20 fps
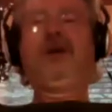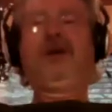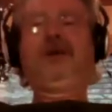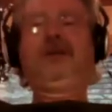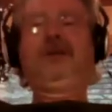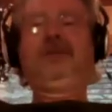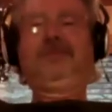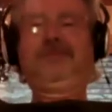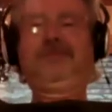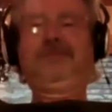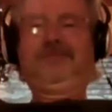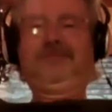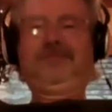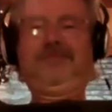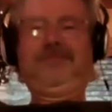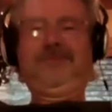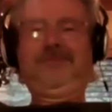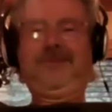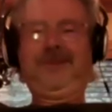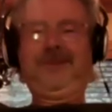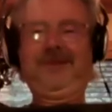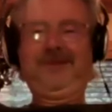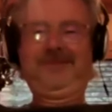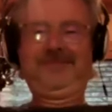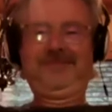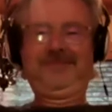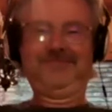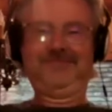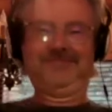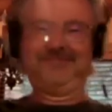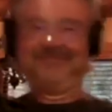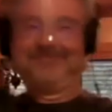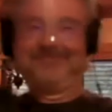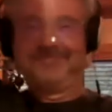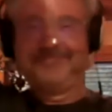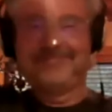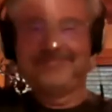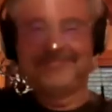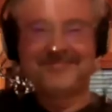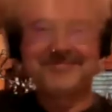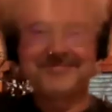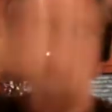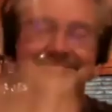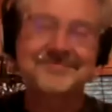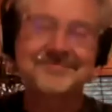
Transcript: gone directly into landfills. Now, that's